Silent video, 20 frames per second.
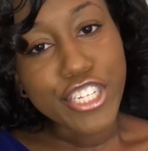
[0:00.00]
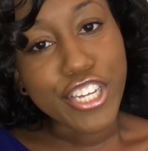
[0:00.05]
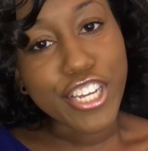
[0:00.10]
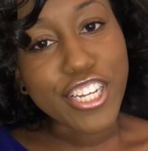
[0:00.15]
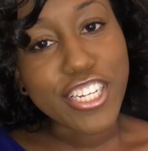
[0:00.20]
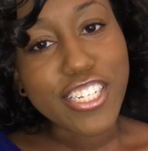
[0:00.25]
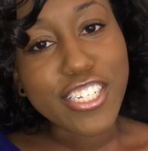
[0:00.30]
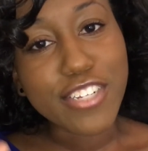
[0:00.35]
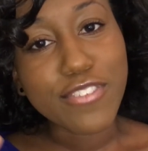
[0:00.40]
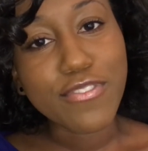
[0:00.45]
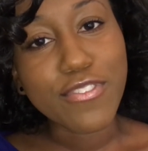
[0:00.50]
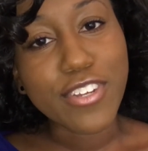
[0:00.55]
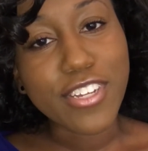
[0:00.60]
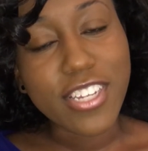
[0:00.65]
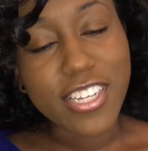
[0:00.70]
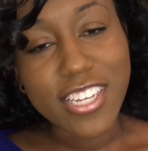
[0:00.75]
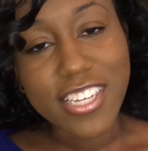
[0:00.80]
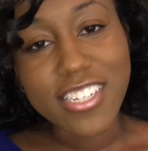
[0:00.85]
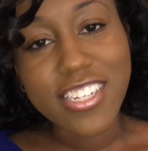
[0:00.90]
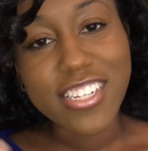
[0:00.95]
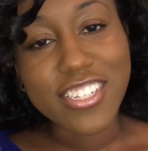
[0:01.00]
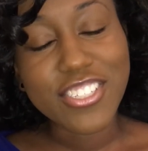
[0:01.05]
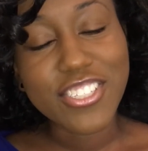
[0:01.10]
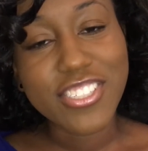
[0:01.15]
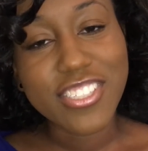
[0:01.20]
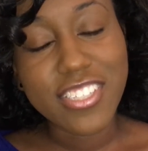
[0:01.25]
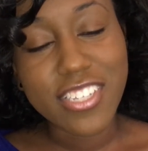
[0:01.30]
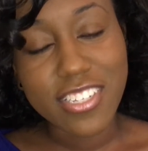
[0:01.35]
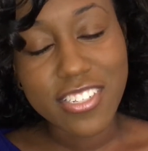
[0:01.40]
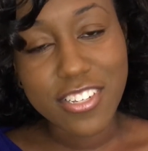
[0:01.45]
you're gonna
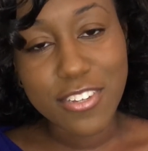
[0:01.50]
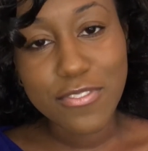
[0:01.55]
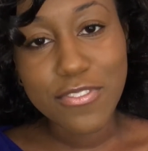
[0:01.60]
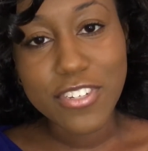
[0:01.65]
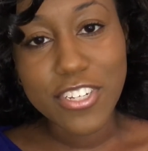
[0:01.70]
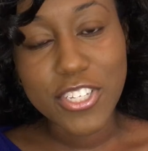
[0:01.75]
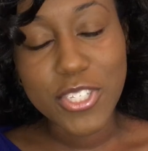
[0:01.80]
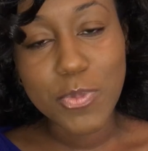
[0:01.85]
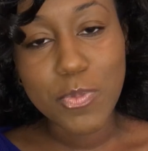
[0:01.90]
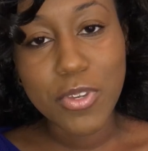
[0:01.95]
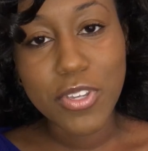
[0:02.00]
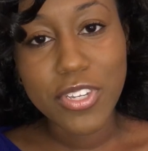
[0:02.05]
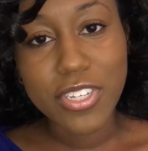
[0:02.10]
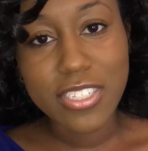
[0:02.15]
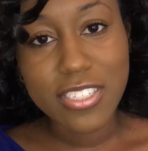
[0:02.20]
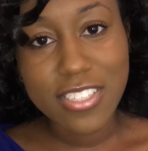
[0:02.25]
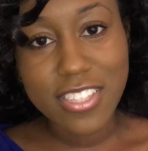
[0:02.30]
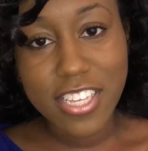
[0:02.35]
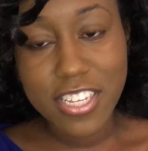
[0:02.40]
get a different experience.